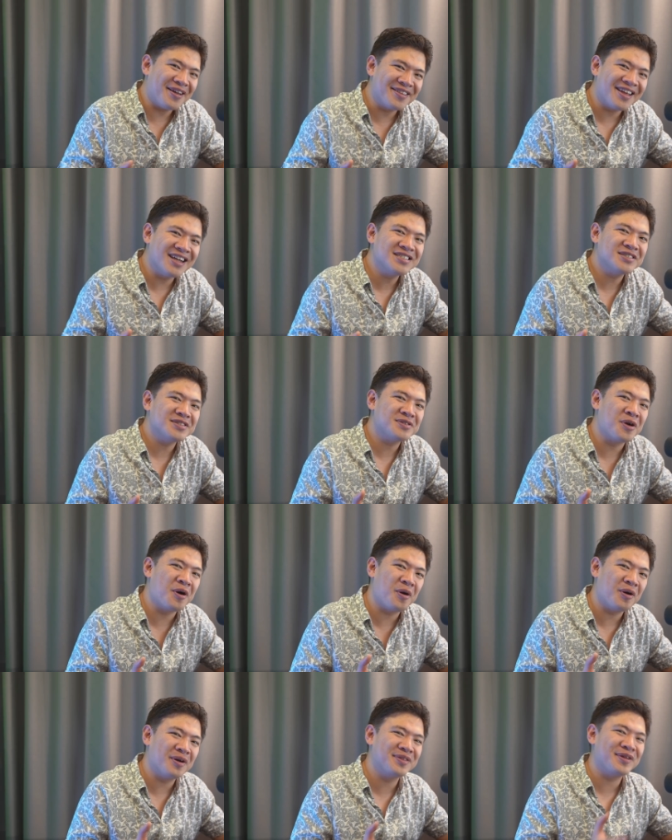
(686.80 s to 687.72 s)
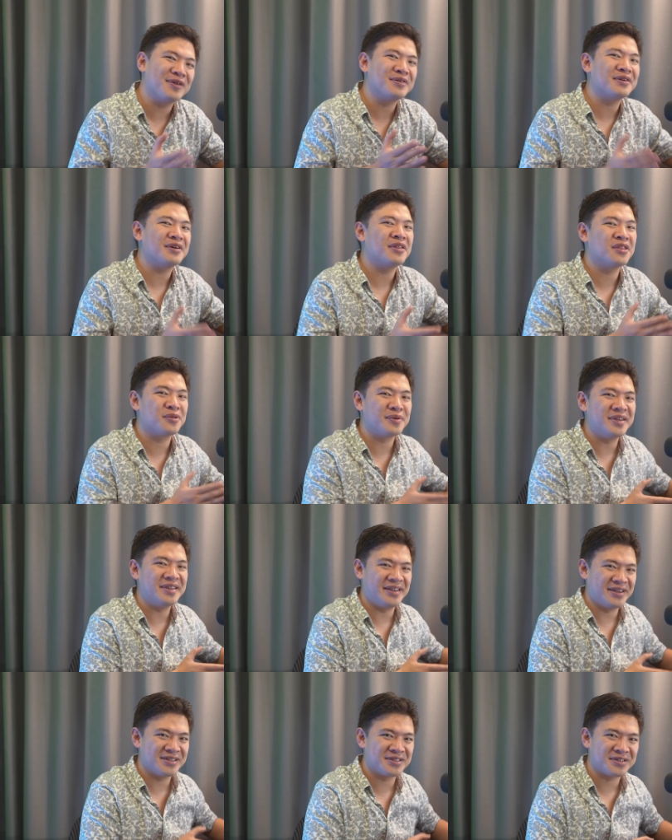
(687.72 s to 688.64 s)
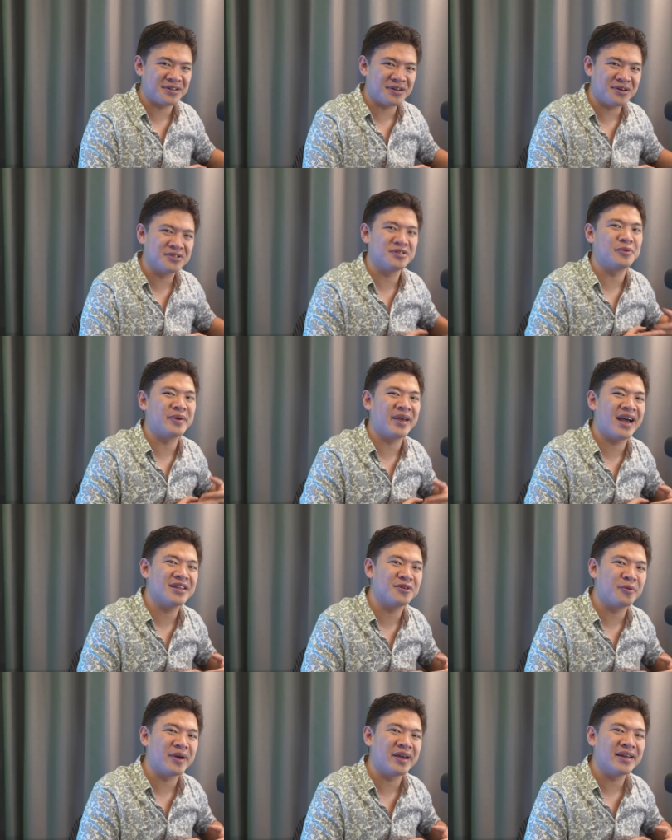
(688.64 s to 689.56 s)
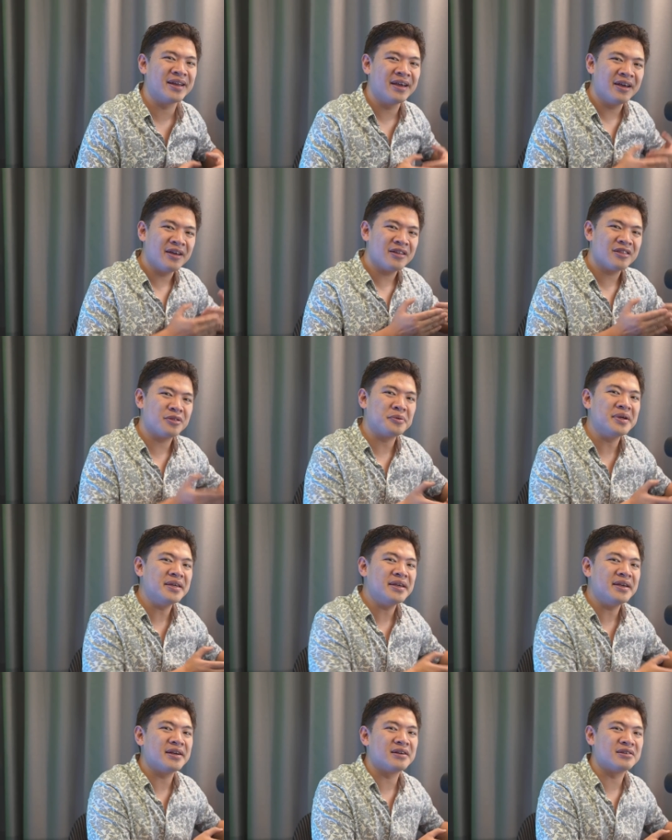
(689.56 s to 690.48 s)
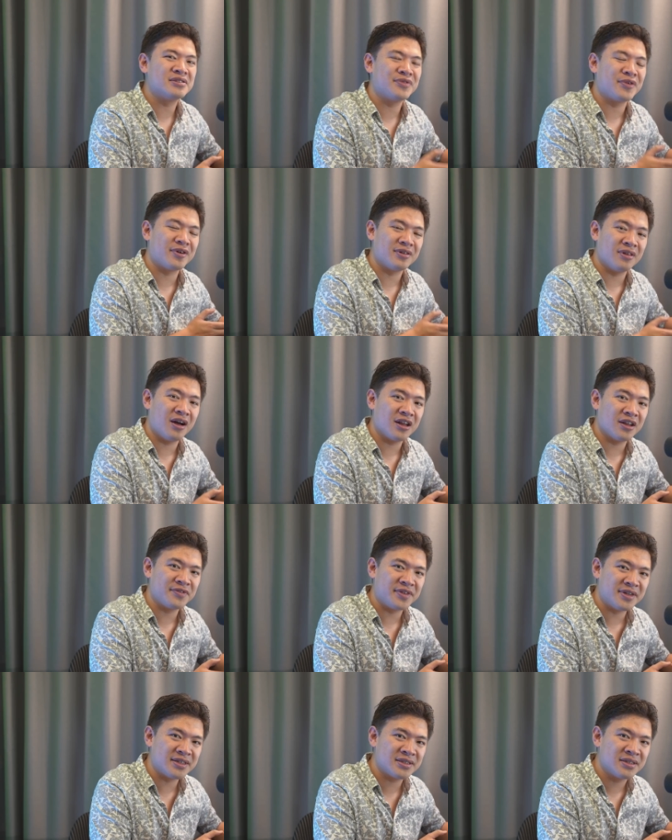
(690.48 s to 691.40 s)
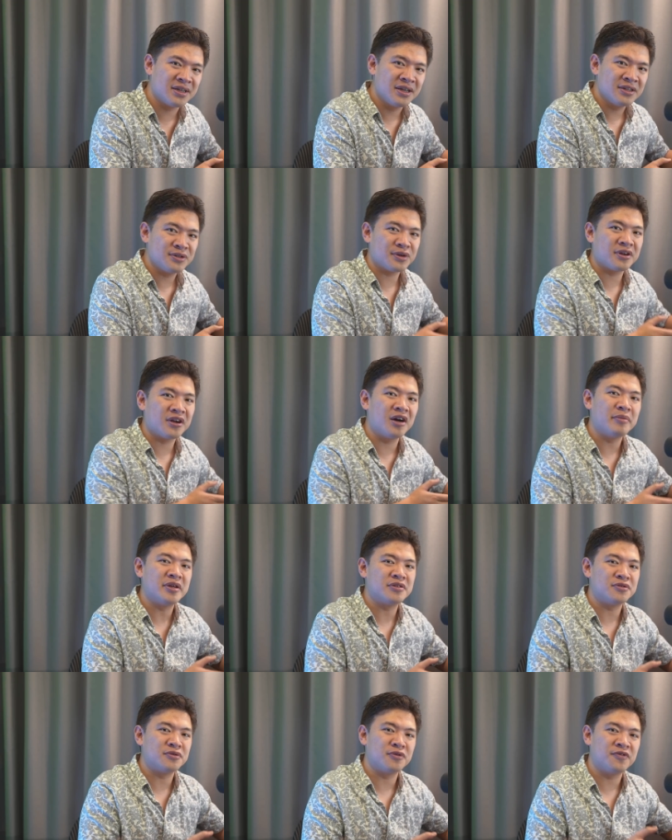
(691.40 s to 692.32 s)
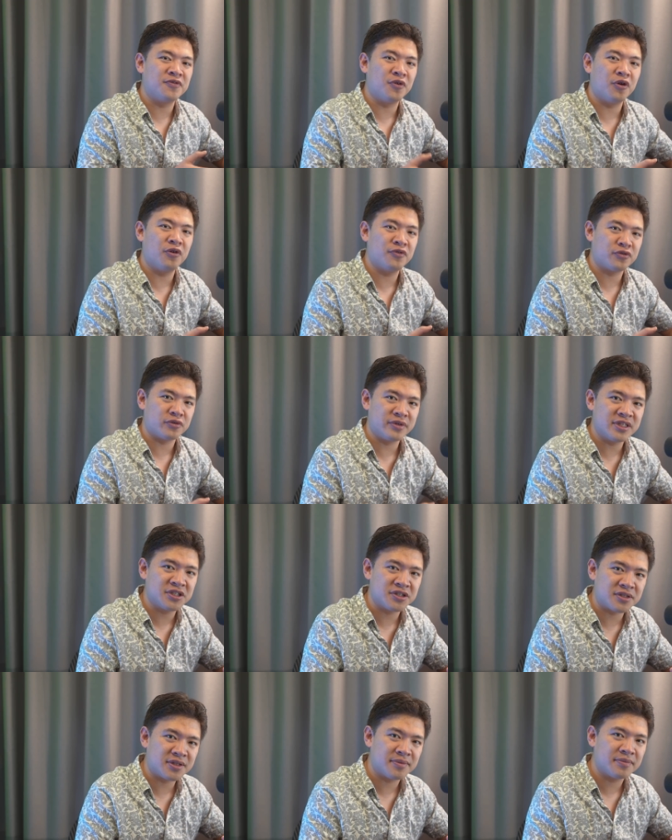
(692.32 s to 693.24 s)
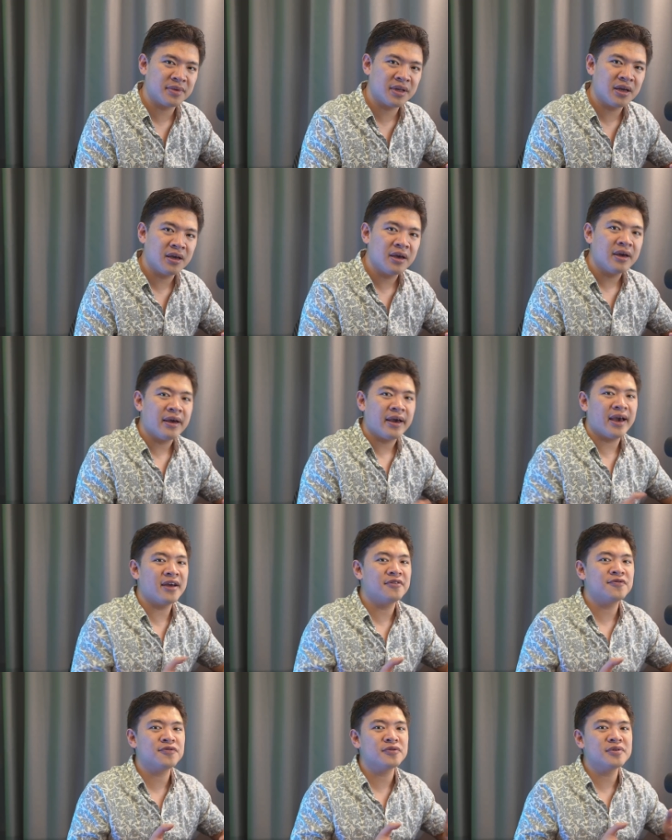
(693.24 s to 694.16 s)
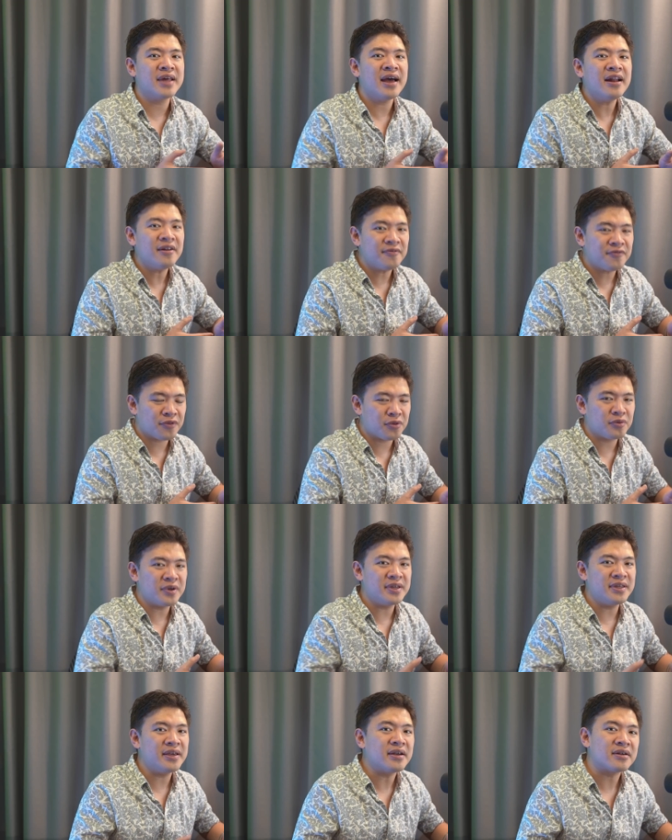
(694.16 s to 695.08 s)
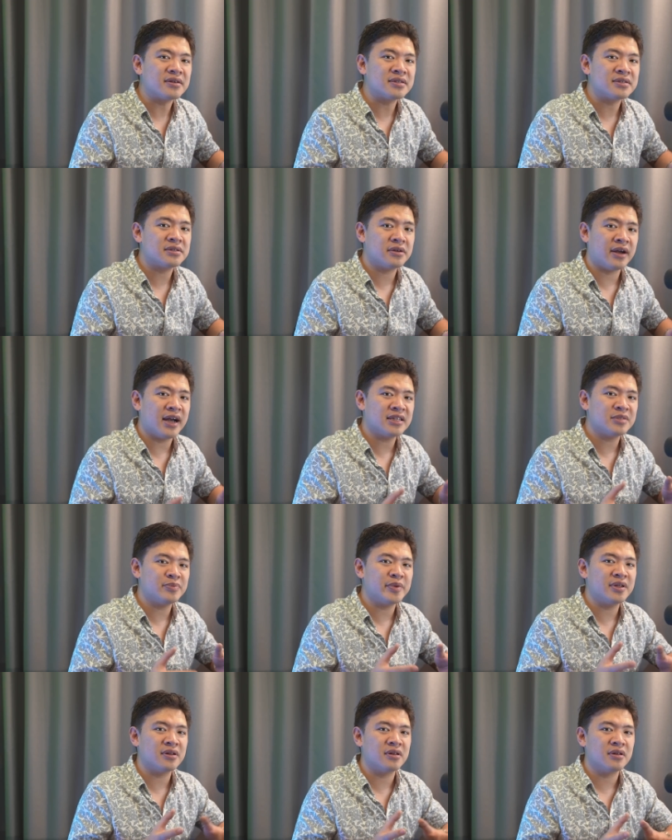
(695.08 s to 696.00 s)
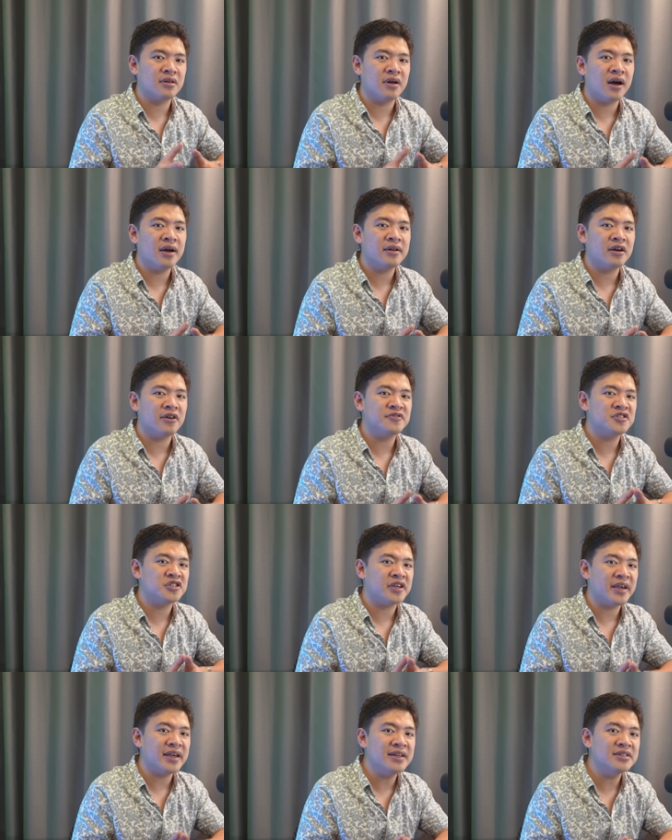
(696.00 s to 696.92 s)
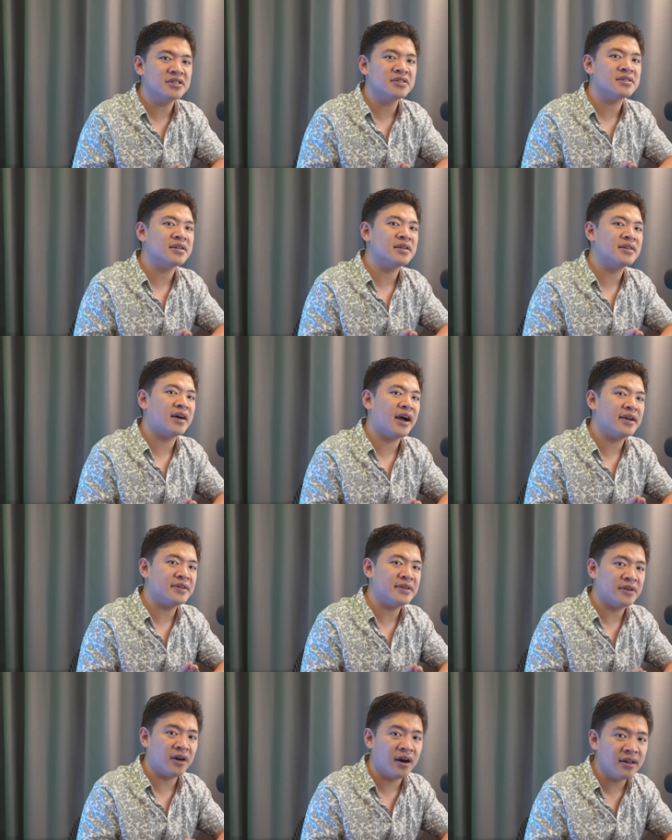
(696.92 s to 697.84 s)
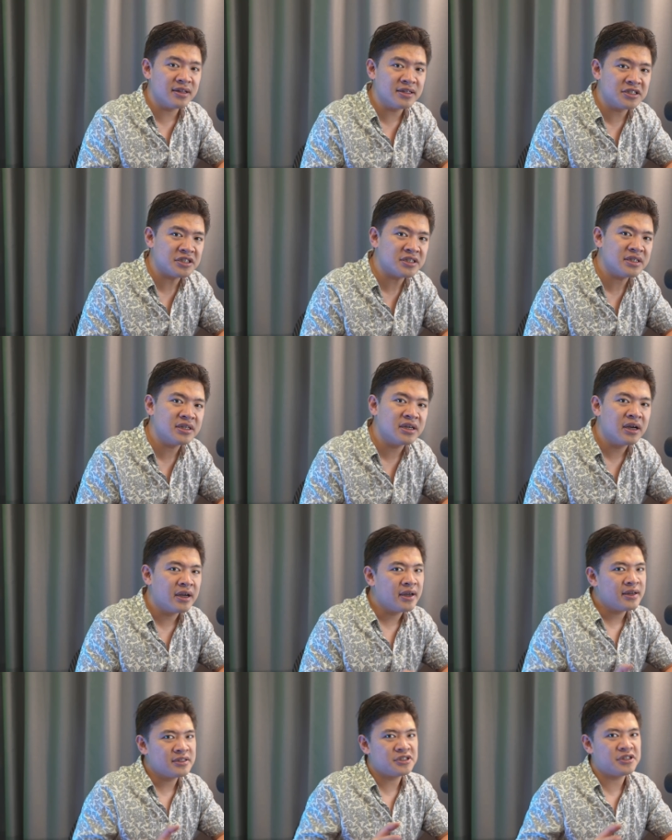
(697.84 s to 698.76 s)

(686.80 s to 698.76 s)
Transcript: and that's nearly three years ago. So we had to wait three years for a lot of this to come into full fruition. And through that three years, there has been a lot of changes in ideology,